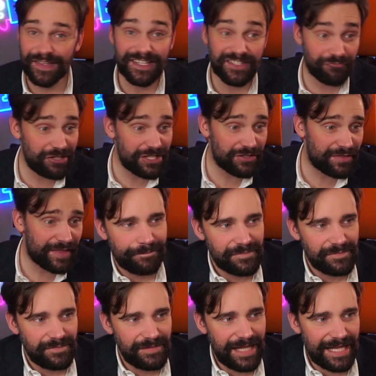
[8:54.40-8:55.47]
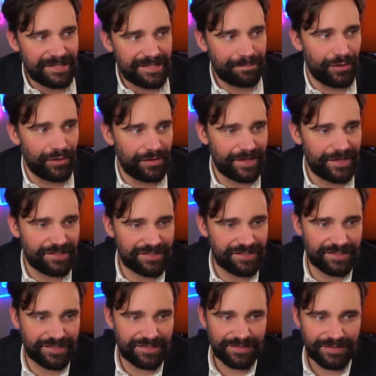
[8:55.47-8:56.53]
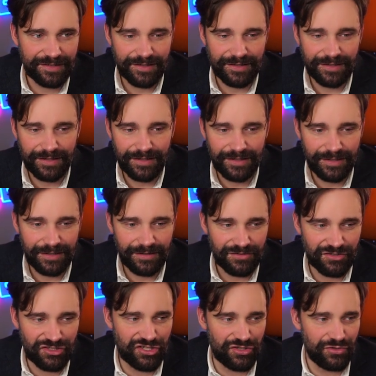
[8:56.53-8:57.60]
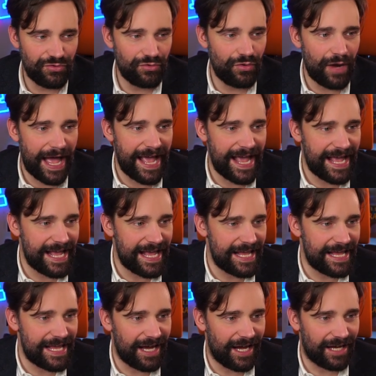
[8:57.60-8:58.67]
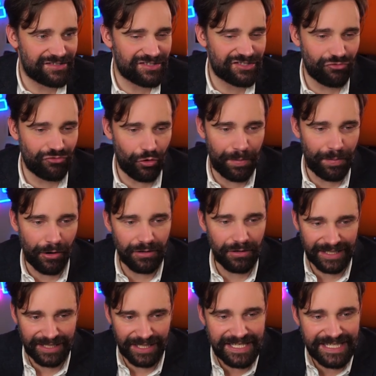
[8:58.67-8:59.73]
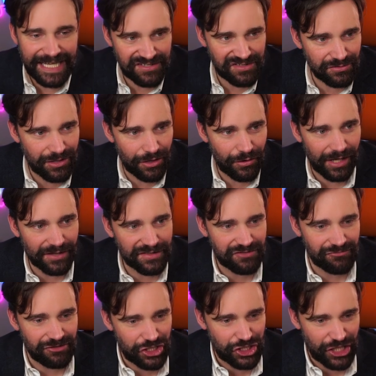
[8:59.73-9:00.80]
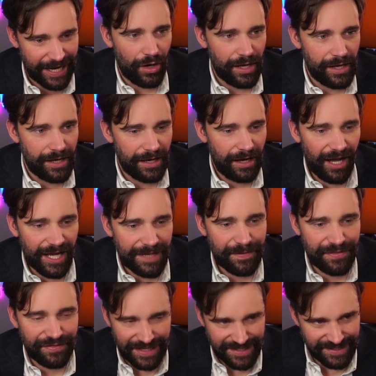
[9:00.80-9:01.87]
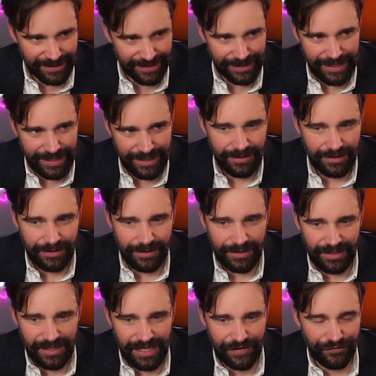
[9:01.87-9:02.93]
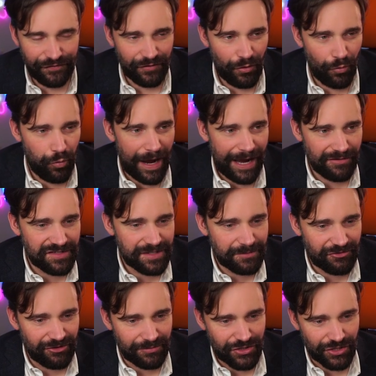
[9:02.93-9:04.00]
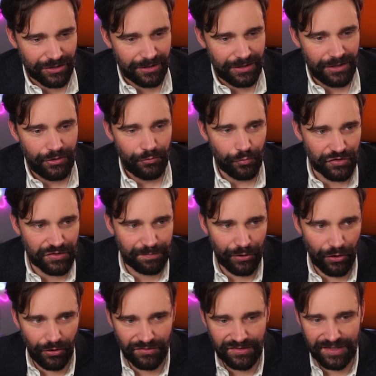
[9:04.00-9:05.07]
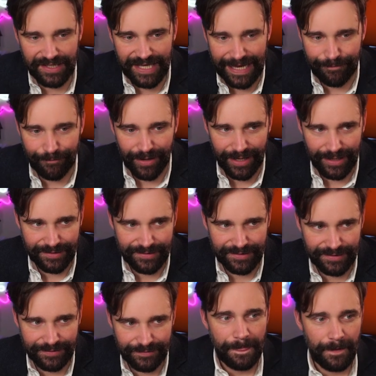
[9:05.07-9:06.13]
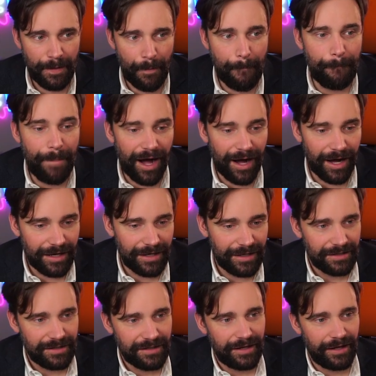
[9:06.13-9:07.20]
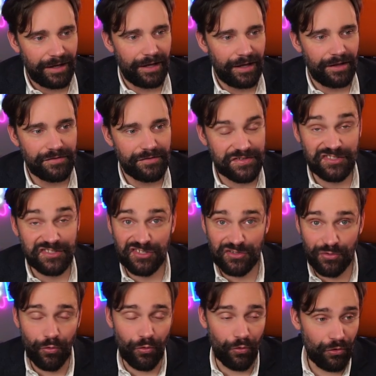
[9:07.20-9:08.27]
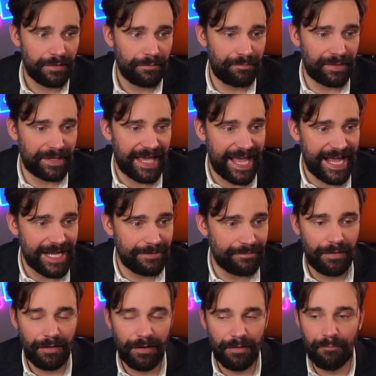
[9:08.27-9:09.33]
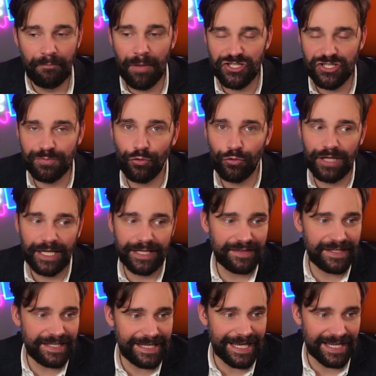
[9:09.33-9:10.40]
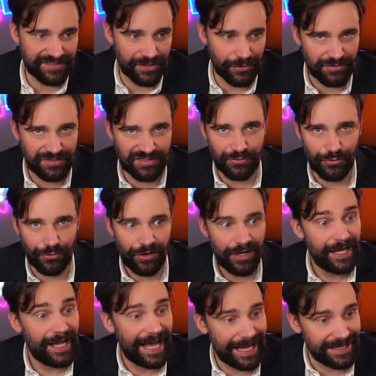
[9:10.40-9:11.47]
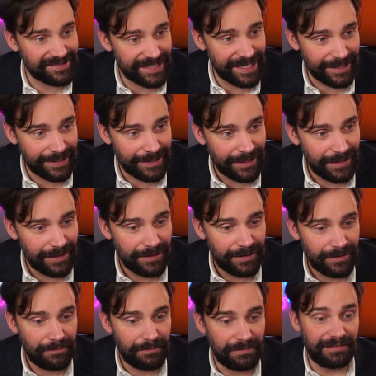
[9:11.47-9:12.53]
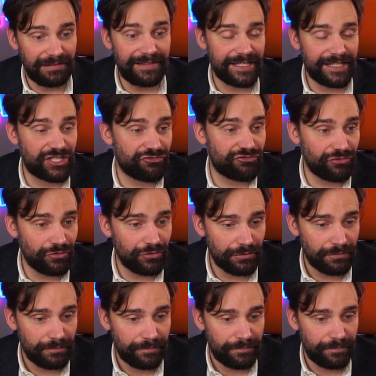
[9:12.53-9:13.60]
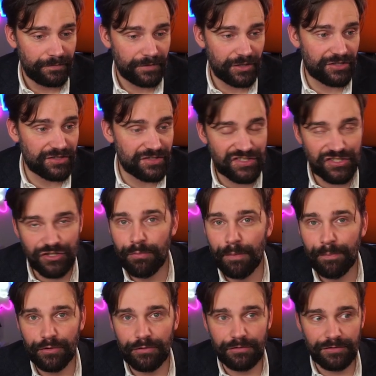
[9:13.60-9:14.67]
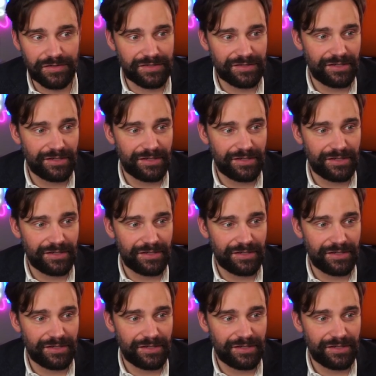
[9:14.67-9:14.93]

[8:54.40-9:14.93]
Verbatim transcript: is a really good thing. Let's put this to a a straw poll, like a yes or answer in chat. Hypothetically, if WoW subscription was put onto the Game Pass, but the store became much more like the ESO store, as in literal consumables,